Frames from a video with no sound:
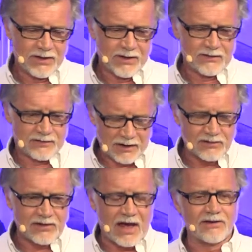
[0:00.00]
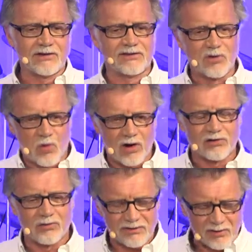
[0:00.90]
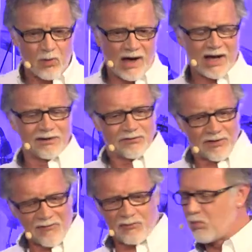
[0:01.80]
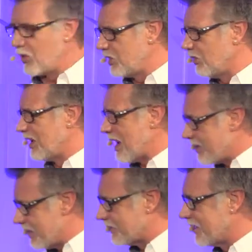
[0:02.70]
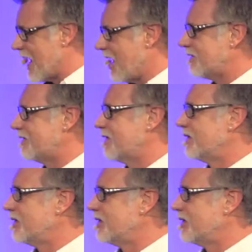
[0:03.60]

still changes the water into wine for everybody who let this guest